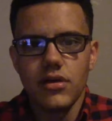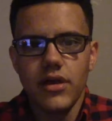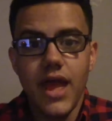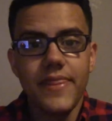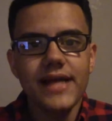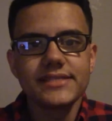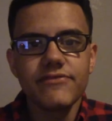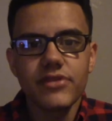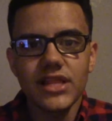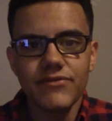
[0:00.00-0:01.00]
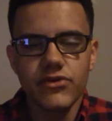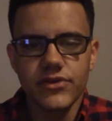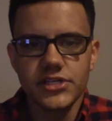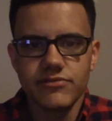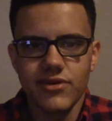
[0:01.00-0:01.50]
And that's it for the level
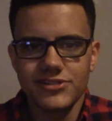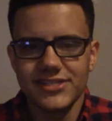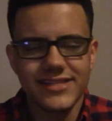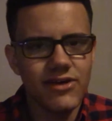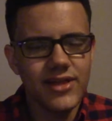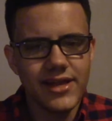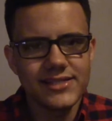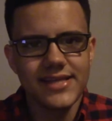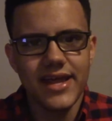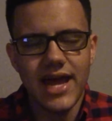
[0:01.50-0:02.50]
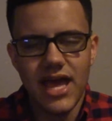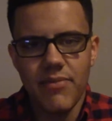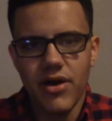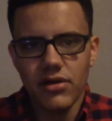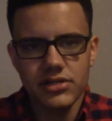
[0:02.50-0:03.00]
creation process. Now, like I said, I
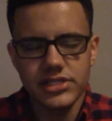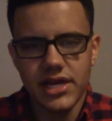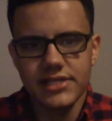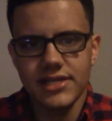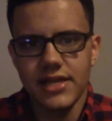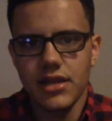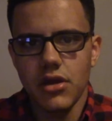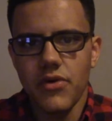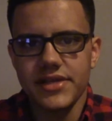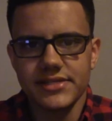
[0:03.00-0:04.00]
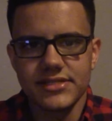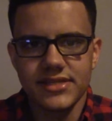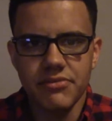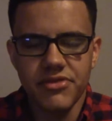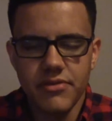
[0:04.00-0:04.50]
apologize that I didn't go as into
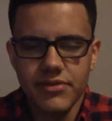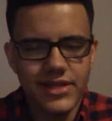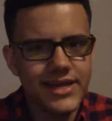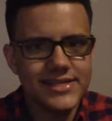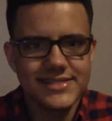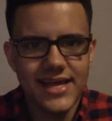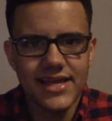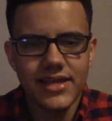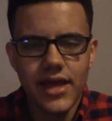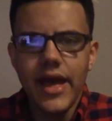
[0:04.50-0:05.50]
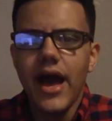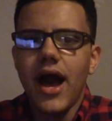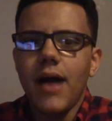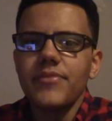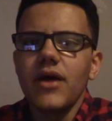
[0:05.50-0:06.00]
depth with it, but like I said,
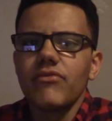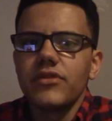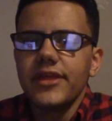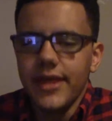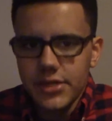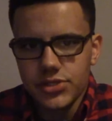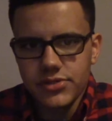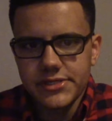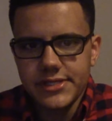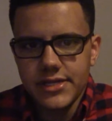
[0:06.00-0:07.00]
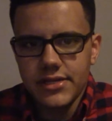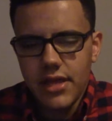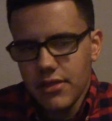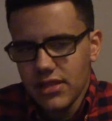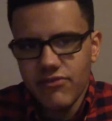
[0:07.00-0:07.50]
I'm not really interested
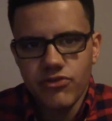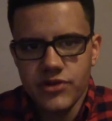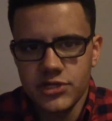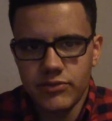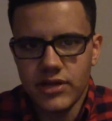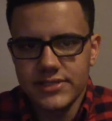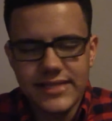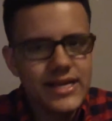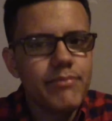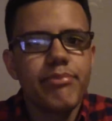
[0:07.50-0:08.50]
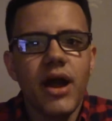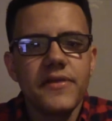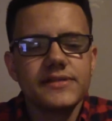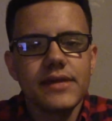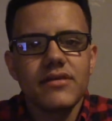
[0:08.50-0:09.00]
in the level creation process. I didn't buy
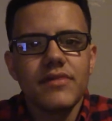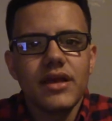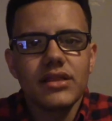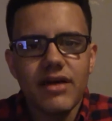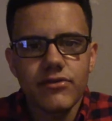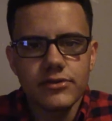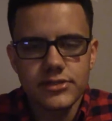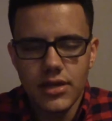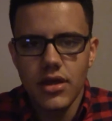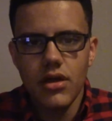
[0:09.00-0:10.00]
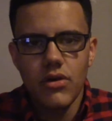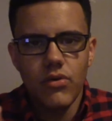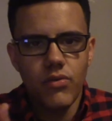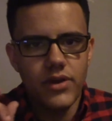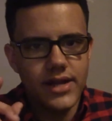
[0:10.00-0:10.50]
this game to make levels.
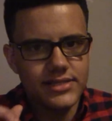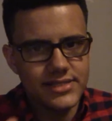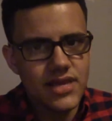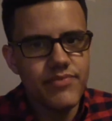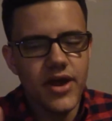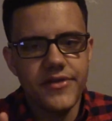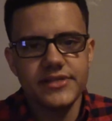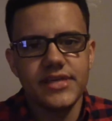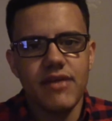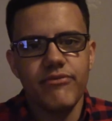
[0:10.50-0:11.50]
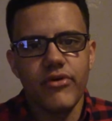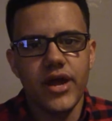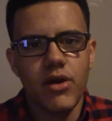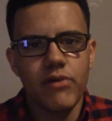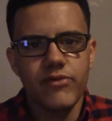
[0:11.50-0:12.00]
What I did buy this game for,
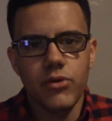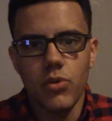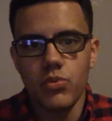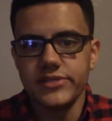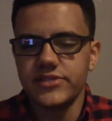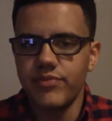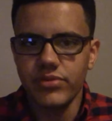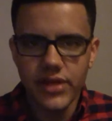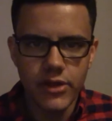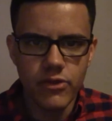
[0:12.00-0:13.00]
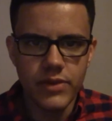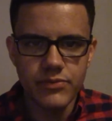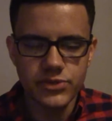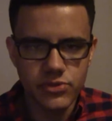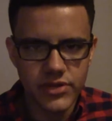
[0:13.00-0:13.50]
however, was to play other
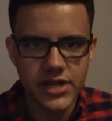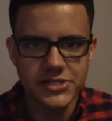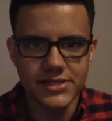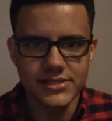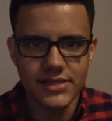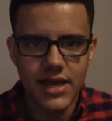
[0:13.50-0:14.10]
people's creations.